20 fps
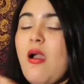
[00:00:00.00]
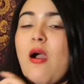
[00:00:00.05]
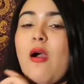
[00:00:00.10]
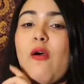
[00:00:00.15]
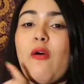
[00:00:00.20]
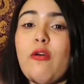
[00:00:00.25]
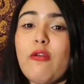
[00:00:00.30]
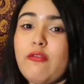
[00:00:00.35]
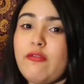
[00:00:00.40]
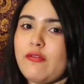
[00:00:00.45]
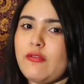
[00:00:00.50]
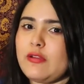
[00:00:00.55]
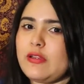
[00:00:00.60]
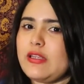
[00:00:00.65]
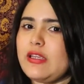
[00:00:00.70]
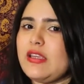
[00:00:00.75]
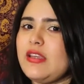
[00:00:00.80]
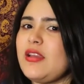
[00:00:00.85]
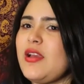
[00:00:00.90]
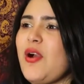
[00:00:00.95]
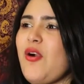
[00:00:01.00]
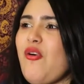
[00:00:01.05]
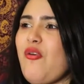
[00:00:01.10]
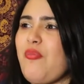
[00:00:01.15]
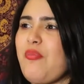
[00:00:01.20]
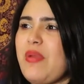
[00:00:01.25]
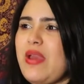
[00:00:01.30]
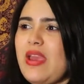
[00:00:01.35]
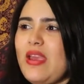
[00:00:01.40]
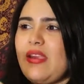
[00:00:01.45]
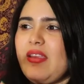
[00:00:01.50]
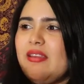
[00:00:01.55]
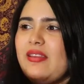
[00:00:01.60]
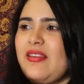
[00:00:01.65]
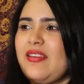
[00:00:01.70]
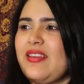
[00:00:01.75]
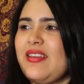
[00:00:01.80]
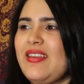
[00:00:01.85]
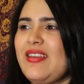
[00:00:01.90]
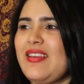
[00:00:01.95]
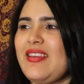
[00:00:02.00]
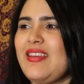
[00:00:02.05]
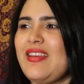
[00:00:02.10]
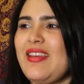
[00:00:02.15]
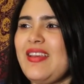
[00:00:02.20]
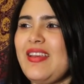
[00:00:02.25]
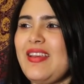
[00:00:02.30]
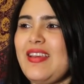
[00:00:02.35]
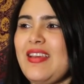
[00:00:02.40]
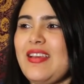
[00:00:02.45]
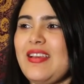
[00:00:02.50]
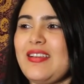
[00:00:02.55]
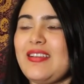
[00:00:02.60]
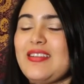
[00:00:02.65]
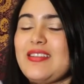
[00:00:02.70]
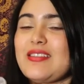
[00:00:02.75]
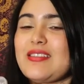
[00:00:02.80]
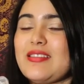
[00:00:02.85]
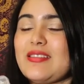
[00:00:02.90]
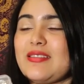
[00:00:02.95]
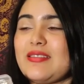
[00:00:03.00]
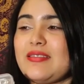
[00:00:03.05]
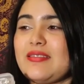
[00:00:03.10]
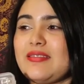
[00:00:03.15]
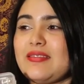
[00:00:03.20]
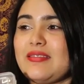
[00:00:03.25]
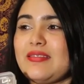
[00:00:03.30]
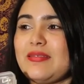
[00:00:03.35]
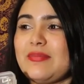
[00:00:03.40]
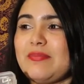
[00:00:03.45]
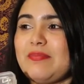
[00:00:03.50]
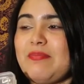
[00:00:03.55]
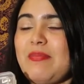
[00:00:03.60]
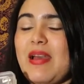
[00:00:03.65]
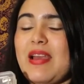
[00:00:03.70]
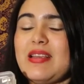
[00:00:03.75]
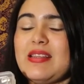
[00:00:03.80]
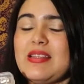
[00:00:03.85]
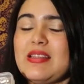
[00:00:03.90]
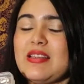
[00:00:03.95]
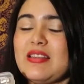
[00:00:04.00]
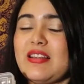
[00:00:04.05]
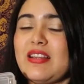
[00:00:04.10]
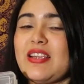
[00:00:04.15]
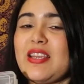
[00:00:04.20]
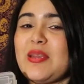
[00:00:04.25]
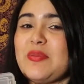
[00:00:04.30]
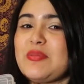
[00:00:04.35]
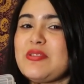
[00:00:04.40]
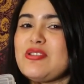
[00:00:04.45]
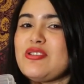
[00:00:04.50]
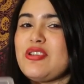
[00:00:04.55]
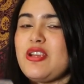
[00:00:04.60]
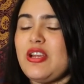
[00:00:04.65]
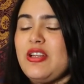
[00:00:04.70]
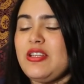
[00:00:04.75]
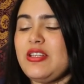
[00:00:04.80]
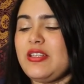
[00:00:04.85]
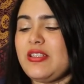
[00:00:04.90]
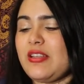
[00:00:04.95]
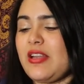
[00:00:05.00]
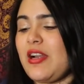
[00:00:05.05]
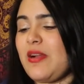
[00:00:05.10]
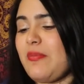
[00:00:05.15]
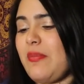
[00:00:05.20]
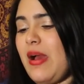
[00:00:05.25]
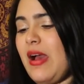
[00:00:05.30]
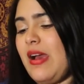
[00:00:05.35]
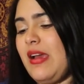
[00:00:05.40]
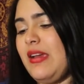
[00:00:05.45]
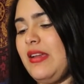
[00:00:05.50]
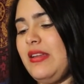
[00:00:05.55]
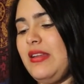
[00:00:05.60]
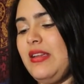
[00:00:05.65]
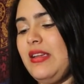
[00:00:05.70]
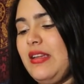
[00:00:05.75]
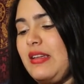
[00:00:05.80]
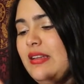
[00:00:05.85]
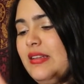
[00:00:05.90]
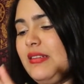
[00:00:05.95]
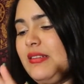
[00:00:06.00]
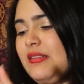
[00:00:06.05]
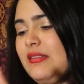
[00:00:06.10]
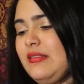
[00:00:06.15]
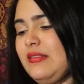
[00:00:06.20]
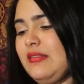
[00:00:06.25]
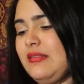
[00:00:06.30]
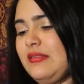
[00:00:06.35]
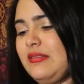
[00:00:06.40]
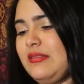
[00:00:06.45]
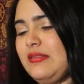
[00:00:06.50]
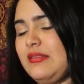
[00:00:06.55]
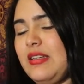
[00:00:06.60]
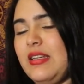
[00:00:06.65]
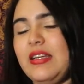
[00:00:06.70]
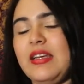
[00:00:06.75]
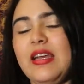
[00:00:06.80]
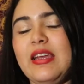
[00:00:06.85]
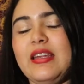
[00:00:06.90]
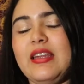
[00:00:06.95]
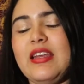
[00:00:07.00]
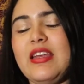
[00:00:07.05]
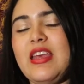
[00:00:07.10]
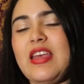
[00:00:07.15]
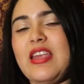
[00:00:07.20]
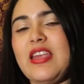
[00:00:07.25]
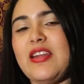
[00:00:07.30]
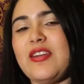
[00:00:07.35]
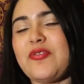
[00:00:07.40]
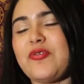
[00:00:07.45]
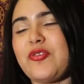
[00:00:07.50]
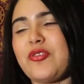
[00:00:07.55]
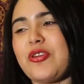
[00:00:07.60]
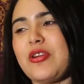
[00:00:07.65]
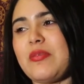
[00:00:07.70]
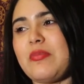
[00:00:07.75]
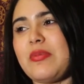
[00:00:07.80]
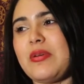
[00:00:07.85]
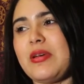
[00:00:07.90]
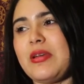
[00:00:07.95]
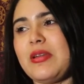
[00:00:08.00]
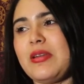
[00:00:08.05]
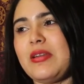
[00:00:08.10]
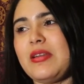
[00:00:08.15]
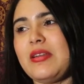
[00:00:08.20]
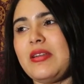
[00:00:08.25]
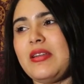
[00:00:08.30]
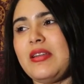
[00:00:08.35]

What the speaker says: Hopefully, on May. Because my sister keeps changing her mind, and I kind of hate her for it, but...